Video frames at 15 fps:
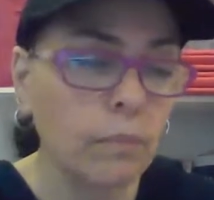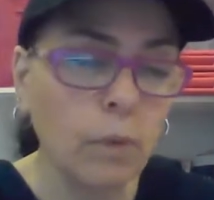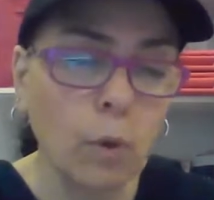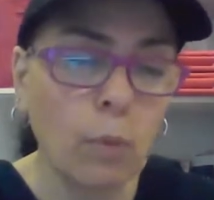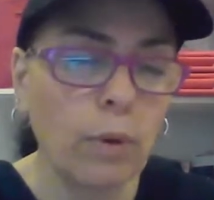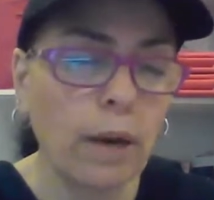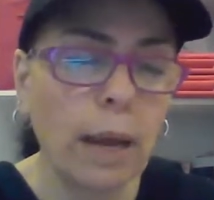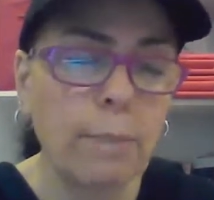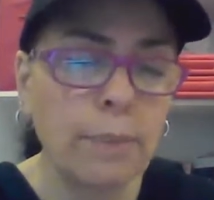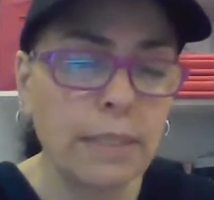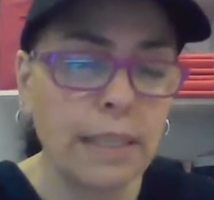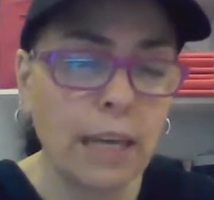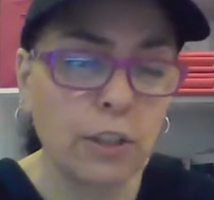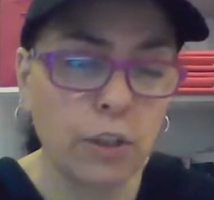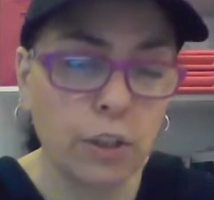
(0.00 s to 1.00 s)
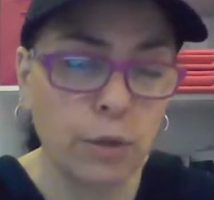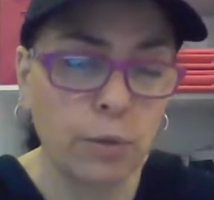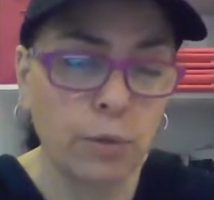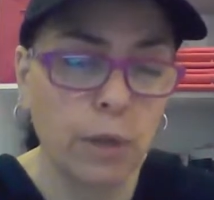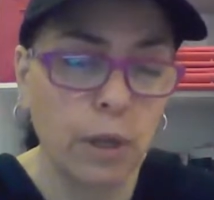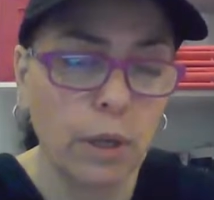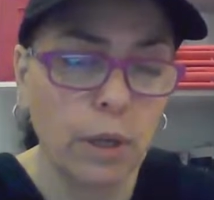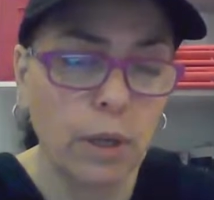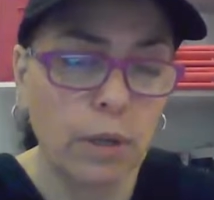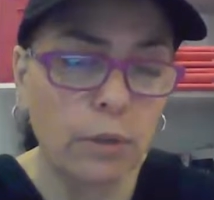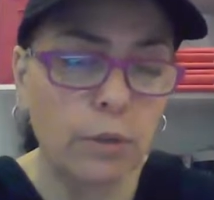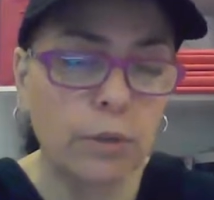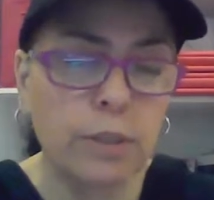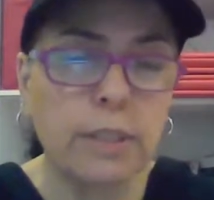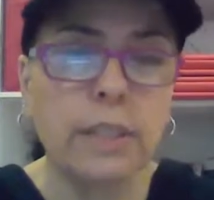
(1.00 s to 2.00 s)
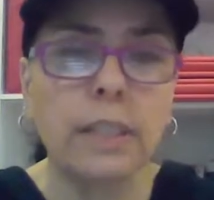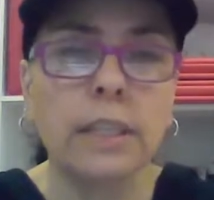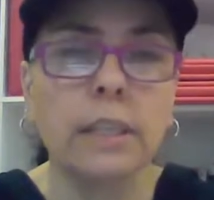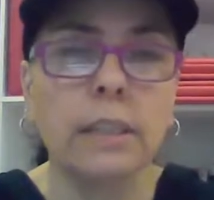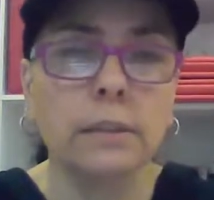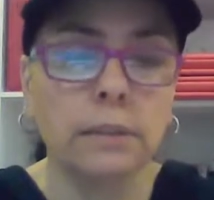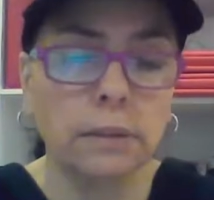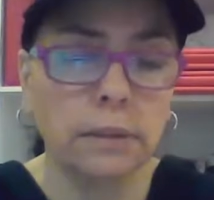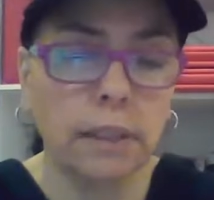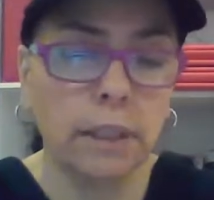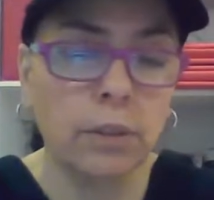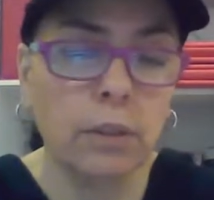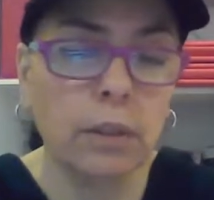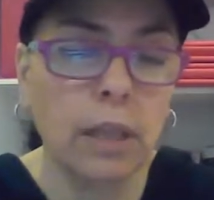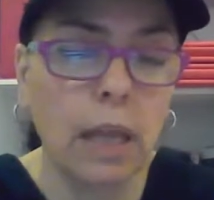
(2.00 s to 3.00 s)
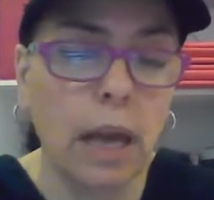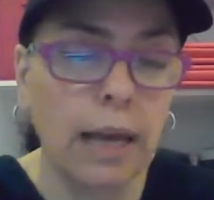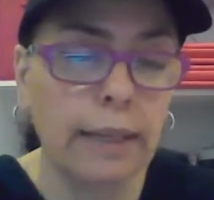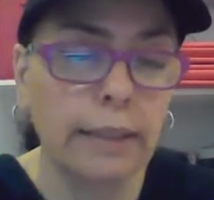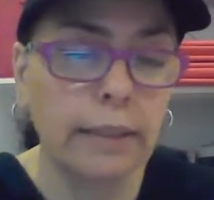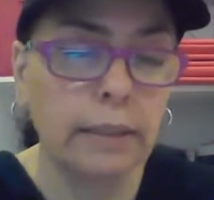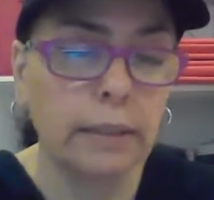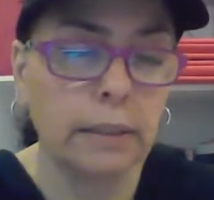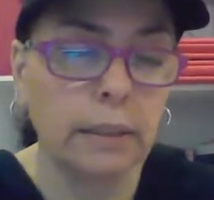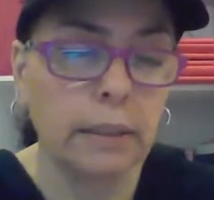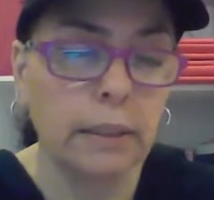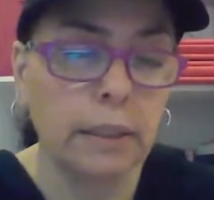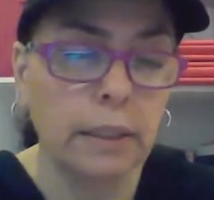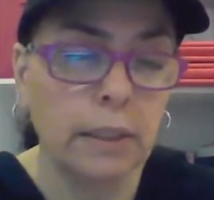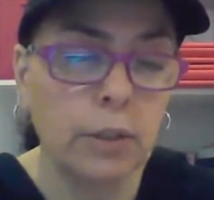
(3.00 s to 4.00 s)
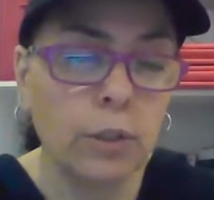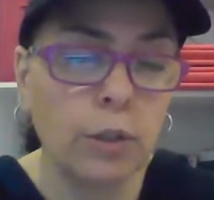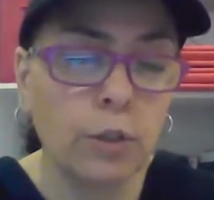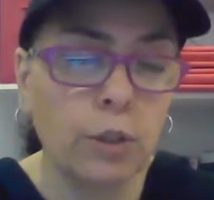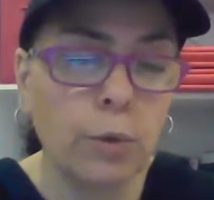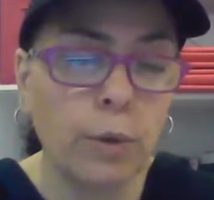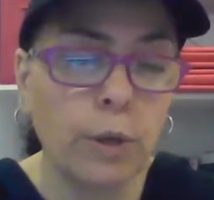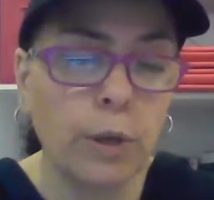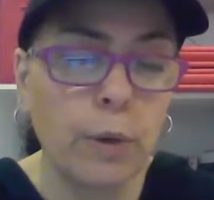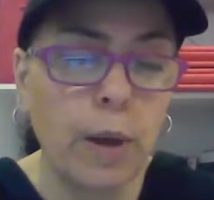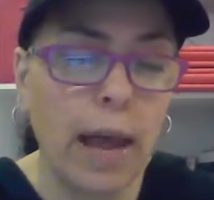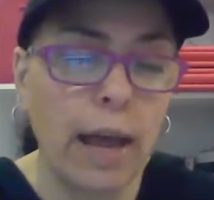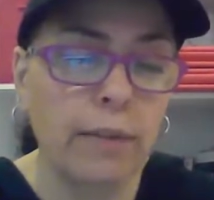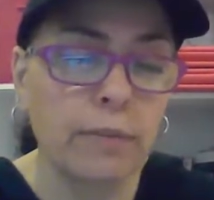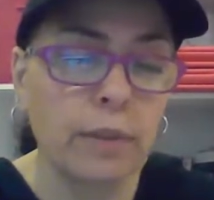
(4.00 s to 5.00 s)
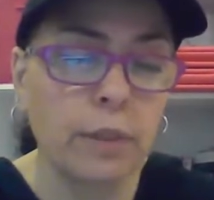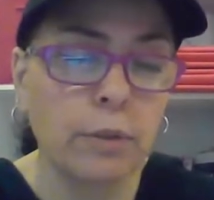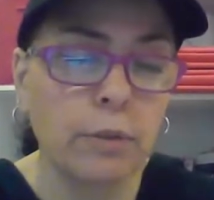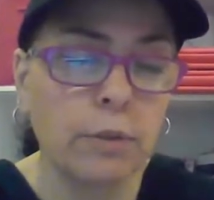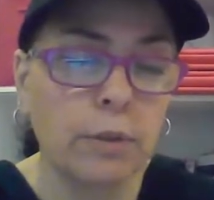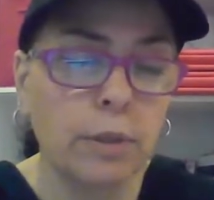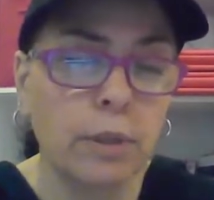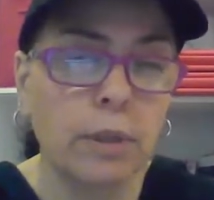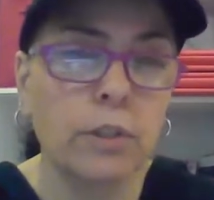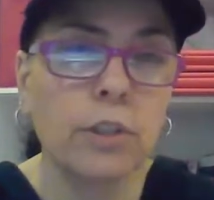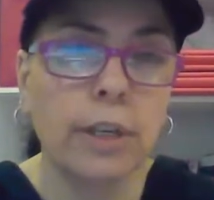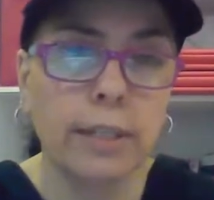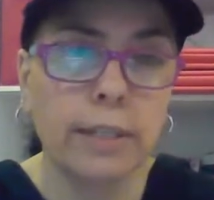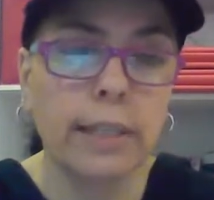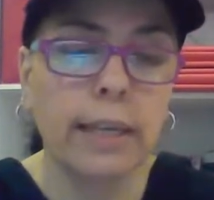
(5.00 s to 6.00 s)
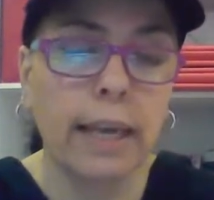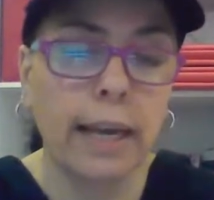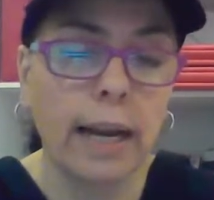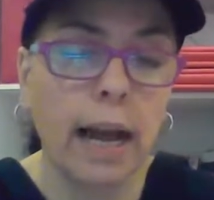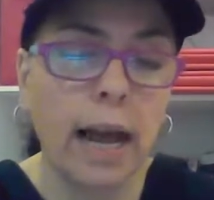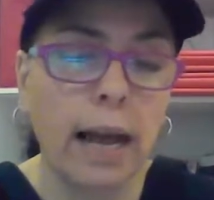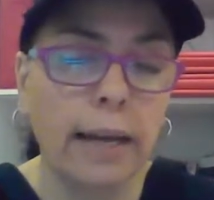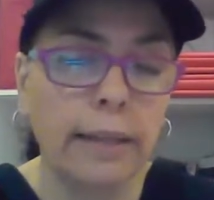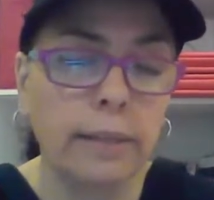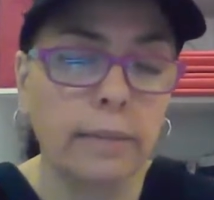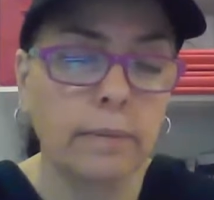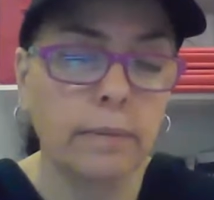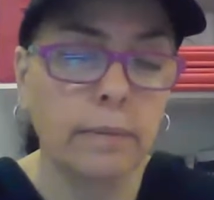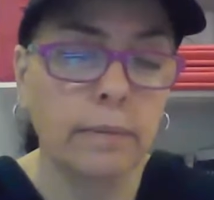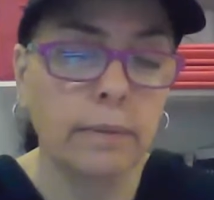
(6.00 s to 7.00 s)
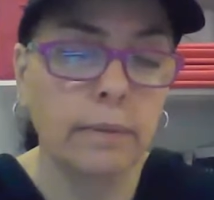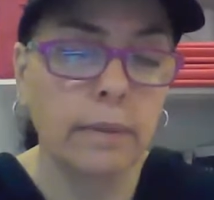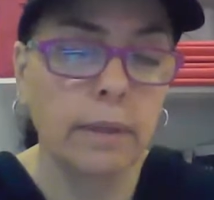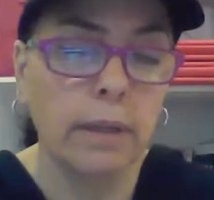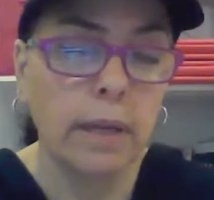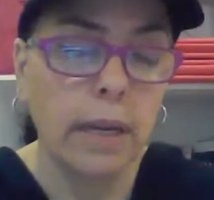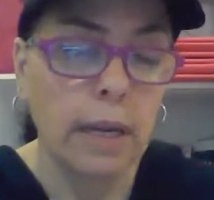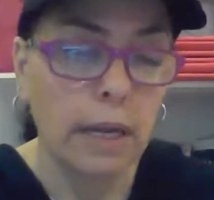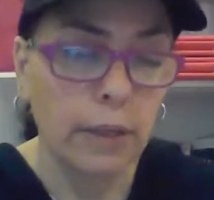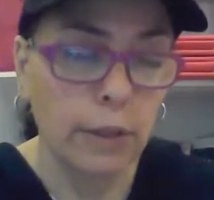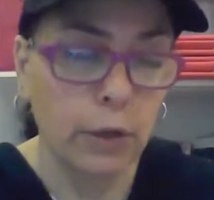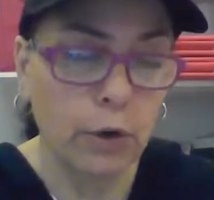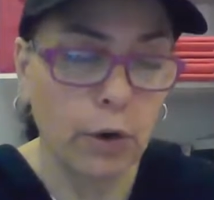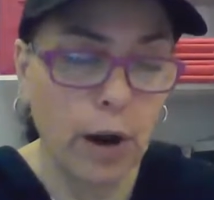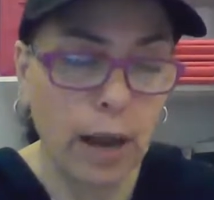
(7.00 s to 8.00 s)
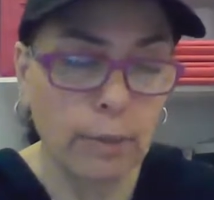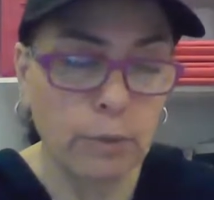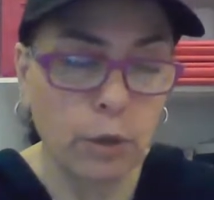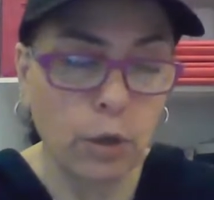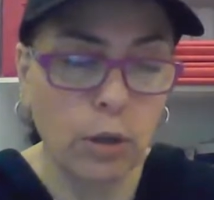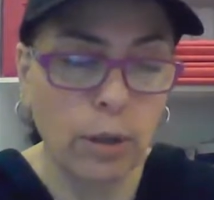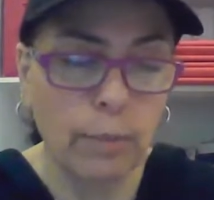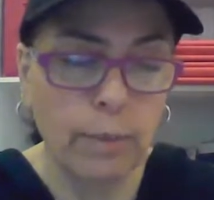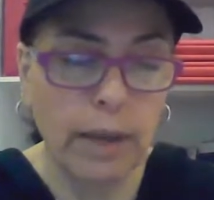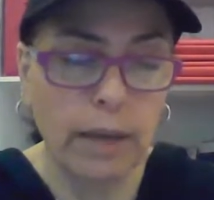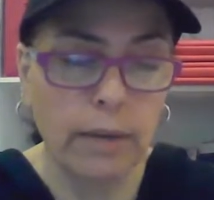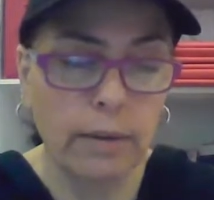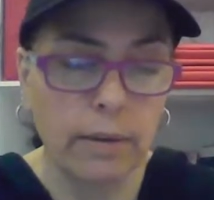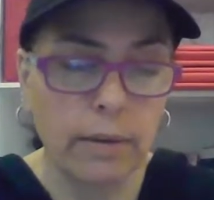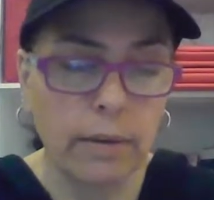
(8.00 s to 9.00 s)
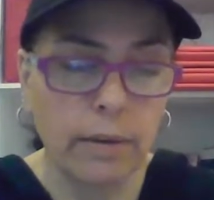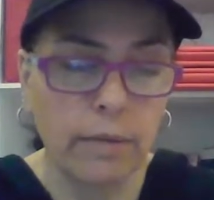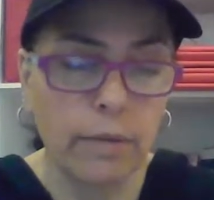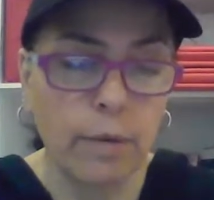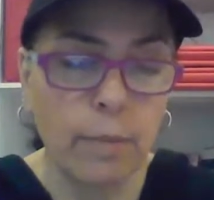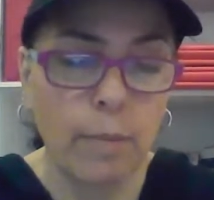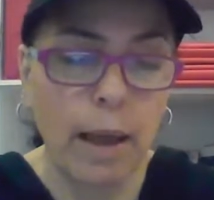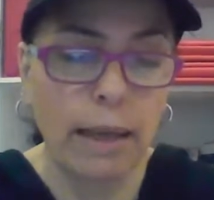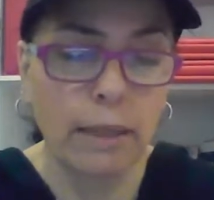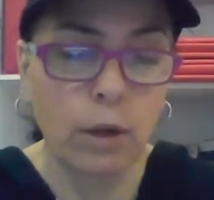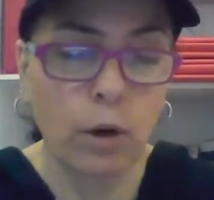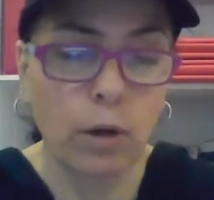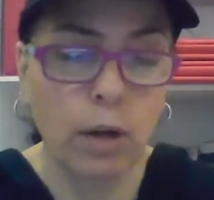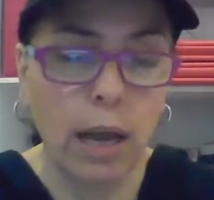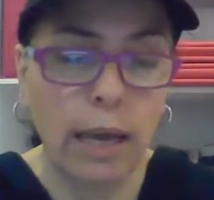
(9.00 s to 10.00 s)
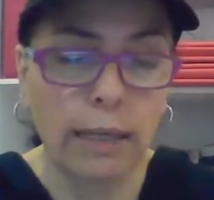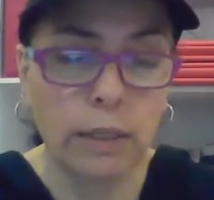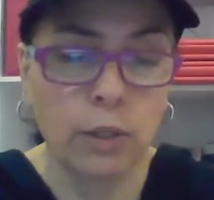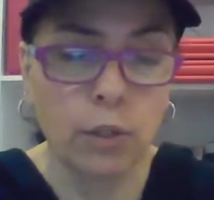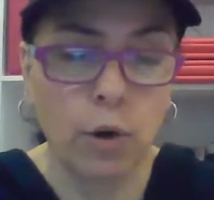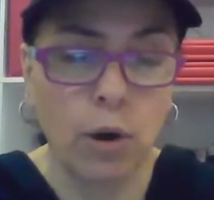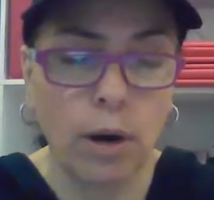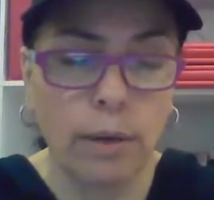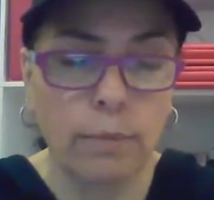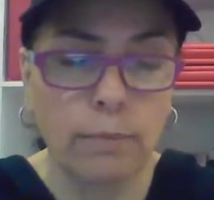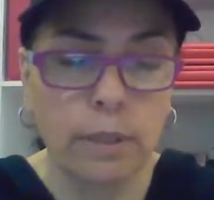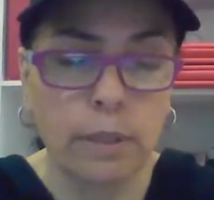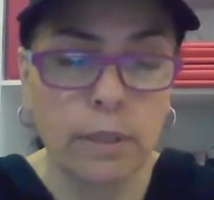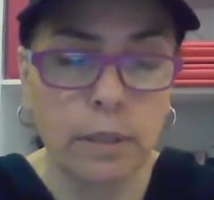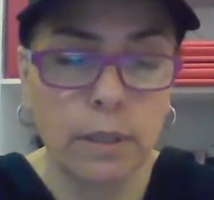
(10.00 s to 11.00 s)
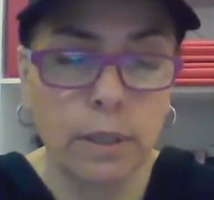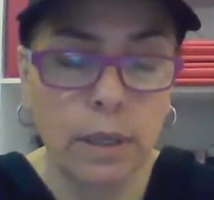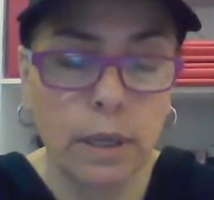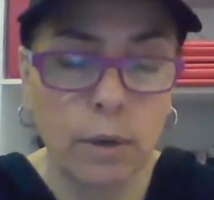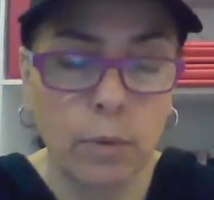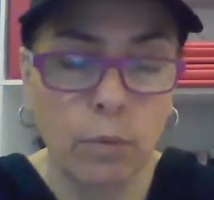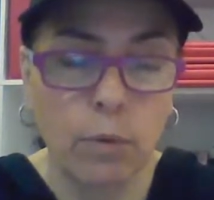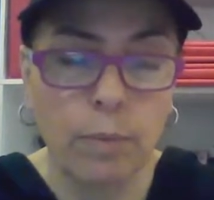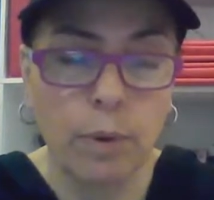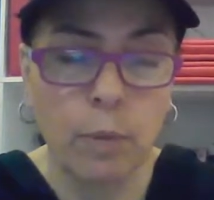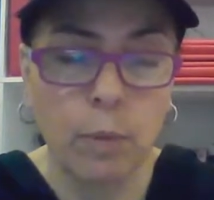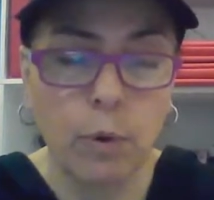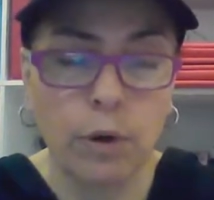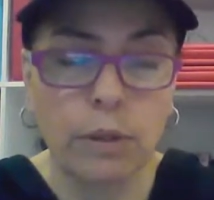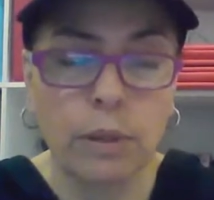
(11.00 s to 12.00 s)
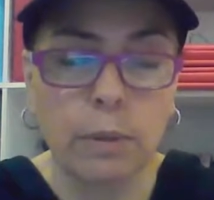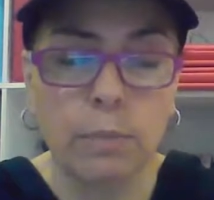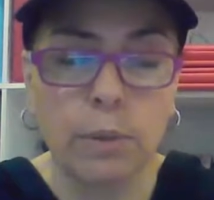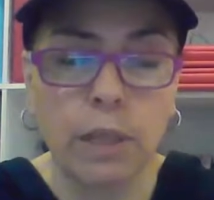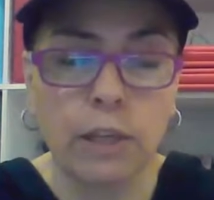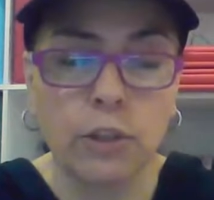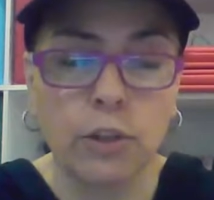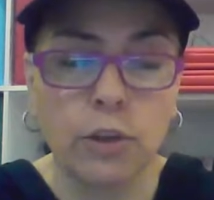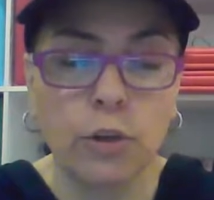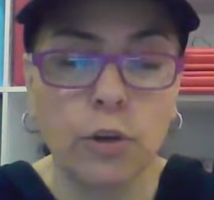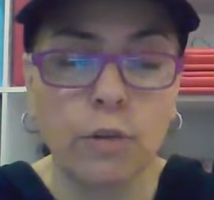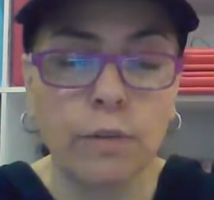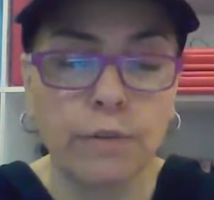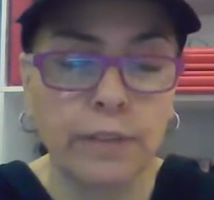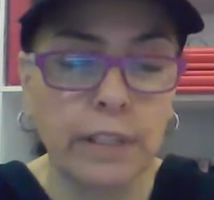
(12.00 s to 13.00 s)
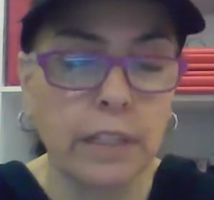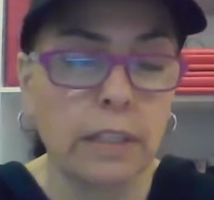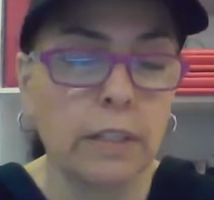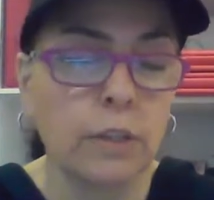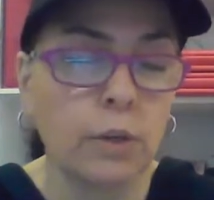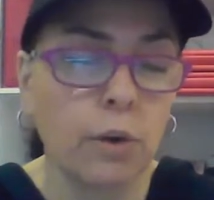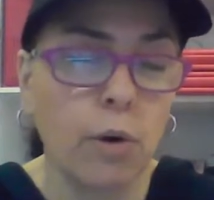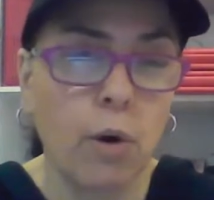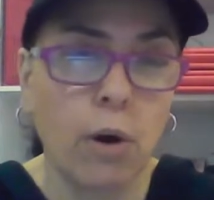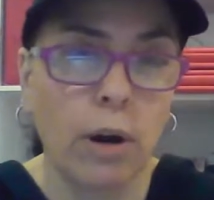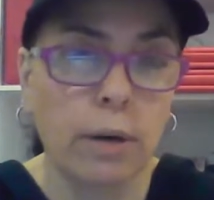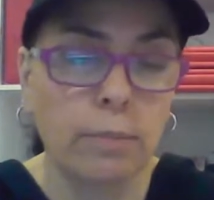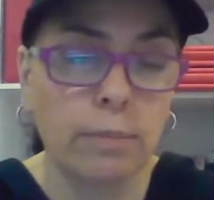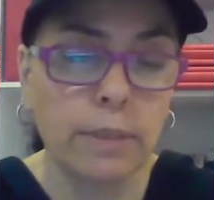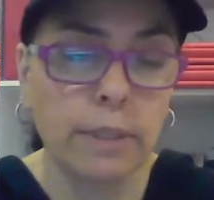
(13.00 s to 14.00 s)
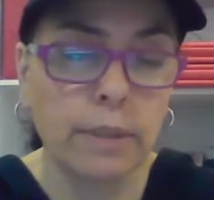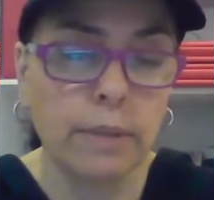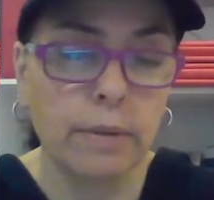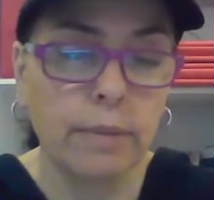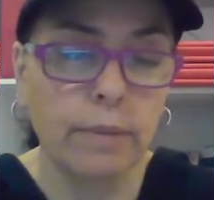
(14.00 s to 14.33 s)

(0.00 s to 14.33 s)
When I possess you, you steal and you'll lie. You'll do what you have to just to get high. The crimes you'll commit for my narcotic charms will be worth the pleasure you'll feel in your arms.